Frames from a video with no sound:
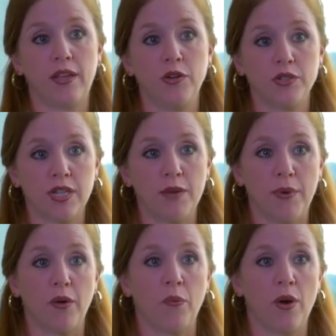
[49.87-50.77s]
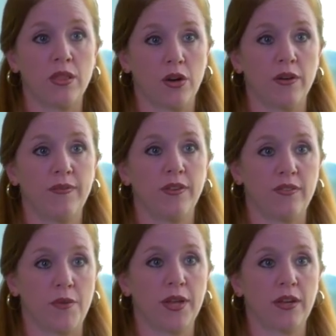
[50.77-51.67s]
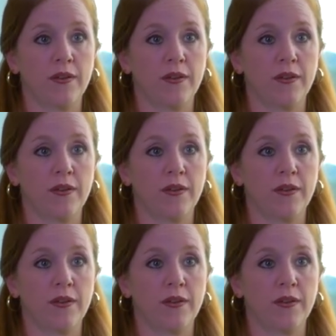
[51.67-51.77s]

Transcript: usually about 1/3 of the stomach,